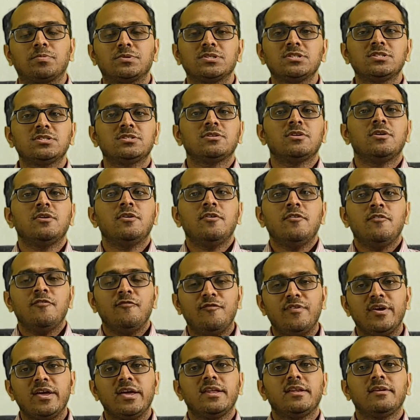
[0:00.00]
options
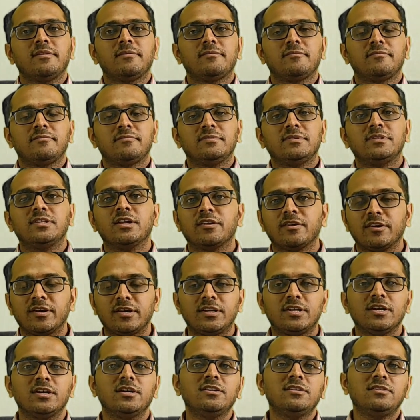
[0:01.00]
where the
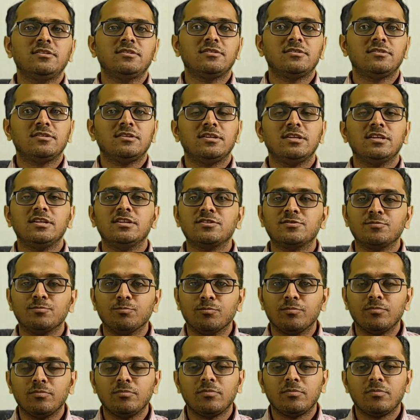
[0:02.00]
return is
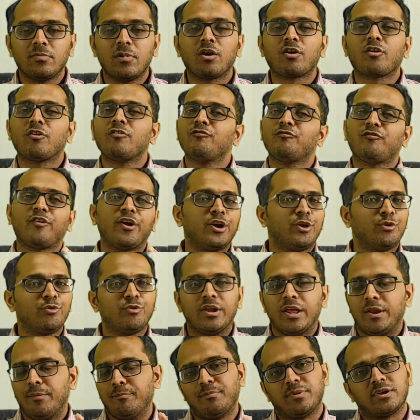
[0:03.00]
around 5 to
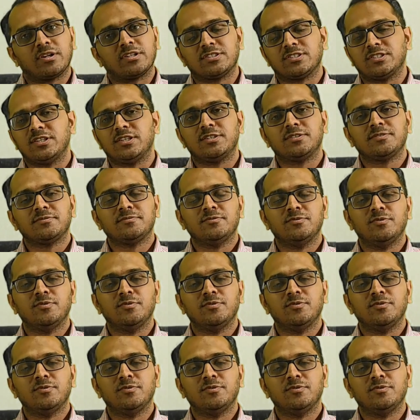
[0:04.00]
10%.